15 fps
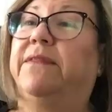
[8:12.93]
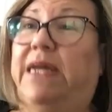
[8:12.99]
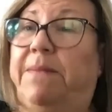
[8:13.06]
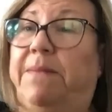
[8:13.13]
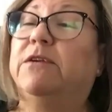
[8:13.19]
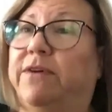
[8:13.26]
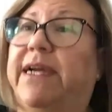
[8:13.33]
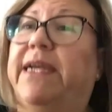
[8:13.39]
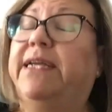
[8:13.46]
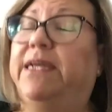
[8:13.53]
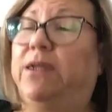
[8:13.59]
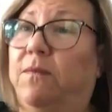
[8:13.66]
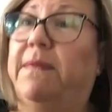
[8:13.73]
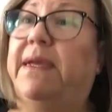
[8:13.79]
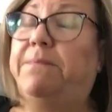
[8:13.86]
I mean they're training
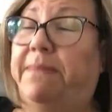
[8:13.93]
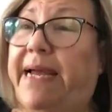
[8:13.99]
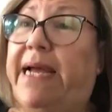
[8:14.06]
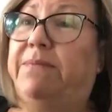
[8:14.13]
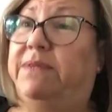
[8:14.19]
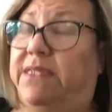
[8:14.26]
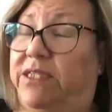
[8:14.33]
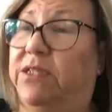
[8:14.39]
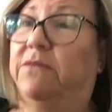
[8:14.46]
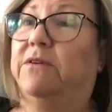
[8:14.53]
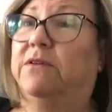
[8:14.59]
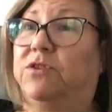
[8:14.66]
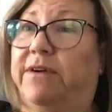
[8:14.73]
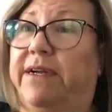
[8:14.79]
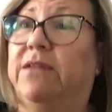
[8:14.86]
in, in Baptist, so they're
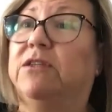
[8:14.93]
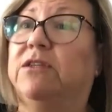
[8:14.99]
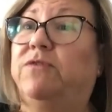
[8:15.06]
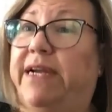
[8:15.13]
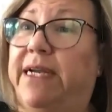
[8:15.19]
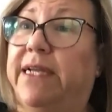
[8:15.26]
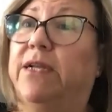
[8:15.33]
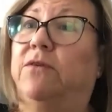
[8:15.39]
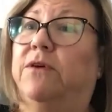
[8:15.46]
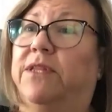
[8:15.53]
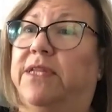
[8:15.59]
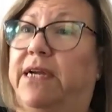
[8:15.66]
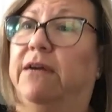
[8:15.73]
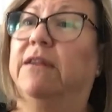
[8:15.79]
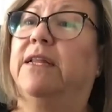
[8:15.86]
tra- they're training in
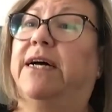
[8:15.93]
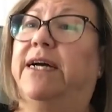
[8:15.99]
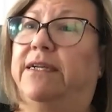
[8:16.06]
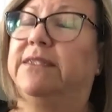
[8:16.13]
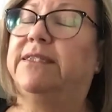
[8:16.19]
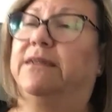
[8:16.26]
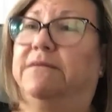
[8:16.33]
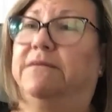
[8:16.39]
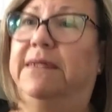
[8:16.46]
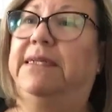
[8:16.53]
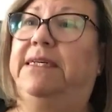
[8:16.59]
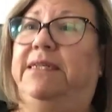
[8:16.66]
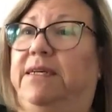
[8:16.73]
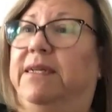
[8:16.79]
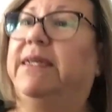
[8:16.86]
North Carolina. So
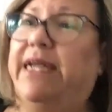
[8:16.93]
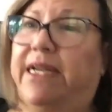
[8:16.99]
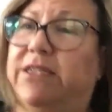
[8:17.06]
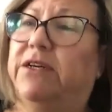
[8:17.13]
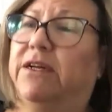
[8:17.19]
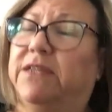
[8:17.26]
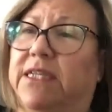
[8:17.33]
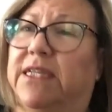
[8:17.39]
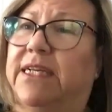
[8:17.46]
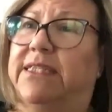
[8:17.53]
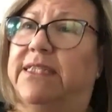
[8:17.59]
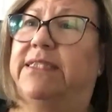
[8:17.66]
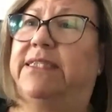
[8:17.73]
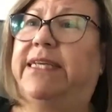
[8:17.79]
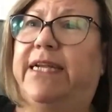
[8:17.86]
get Good. us on the
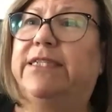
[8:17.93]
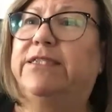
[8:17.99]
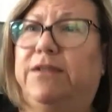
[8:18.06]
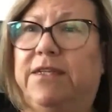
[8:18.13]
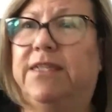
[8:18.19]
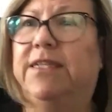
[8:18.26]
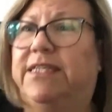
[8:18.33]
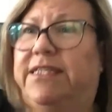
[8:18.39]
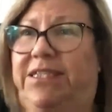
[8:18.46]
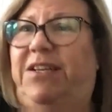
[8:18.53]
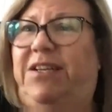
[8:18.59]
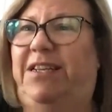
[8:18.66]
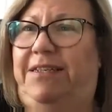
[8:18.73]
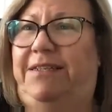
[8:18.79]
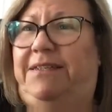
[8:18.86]
list. Get us on the list.